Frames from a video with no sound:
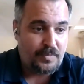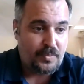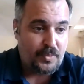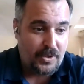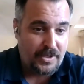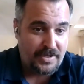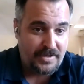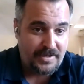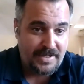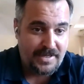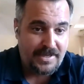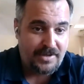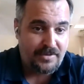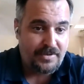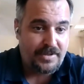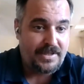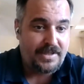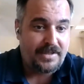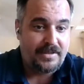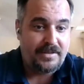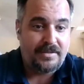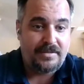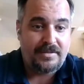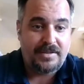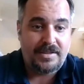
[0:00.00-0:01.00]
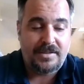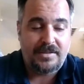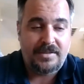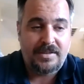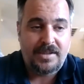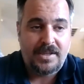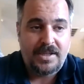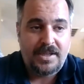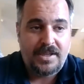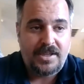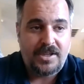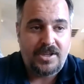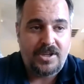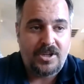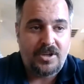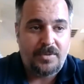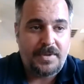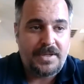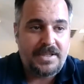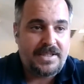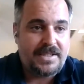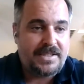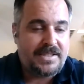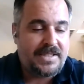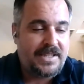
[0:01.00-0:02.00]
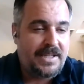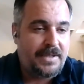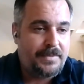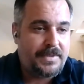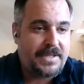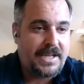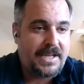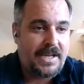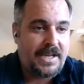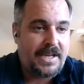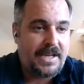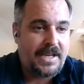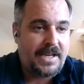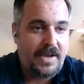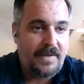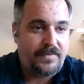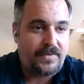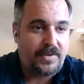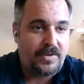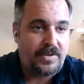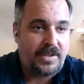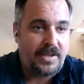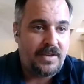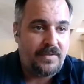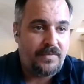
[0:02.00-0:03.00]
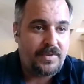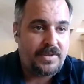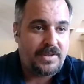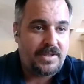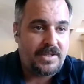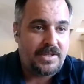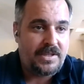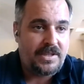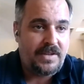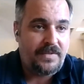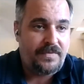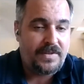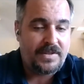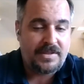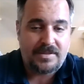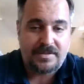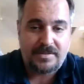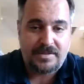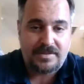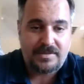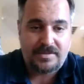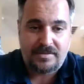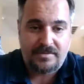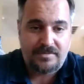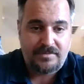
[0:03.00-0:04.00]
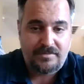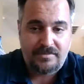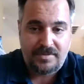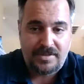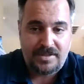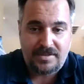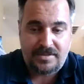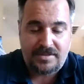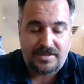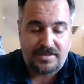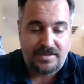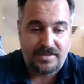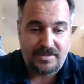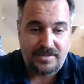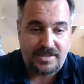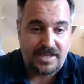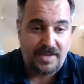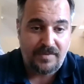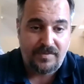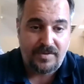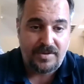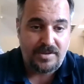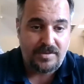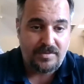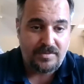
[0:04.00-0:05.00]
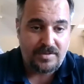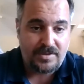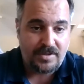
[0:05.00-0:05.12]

run downhill, and but at the same time, you have to give what the defense is giving you.